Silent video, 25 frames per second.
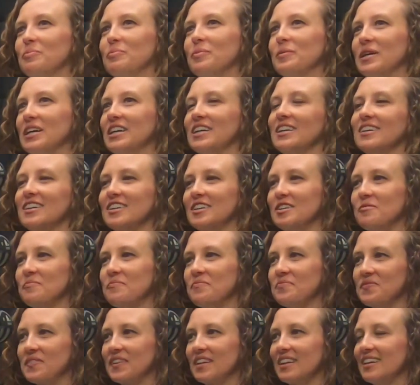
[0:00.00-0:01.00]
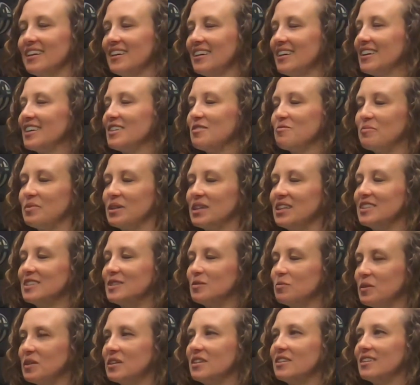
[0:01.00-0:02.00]
But but it's
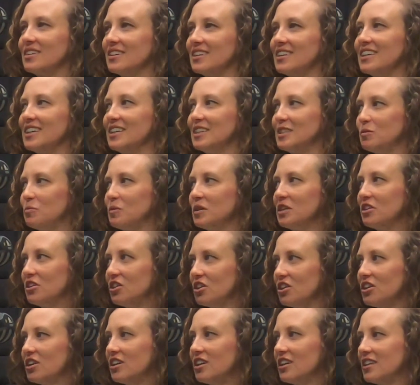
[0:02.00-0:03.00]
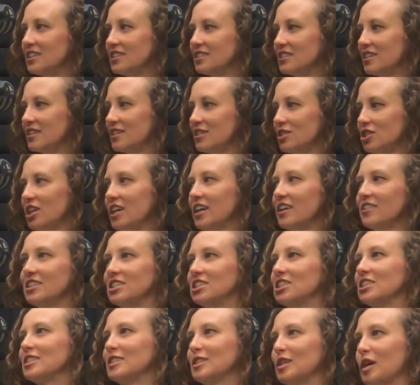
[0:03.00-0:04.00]
been good. It's a challenge
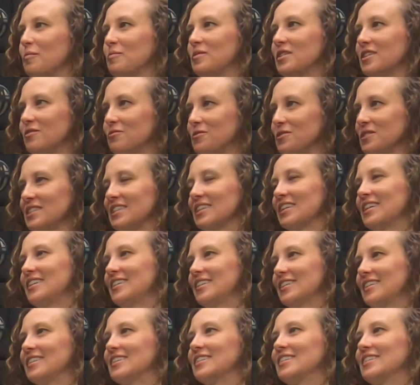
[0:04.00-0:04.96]
accepted, we'll say.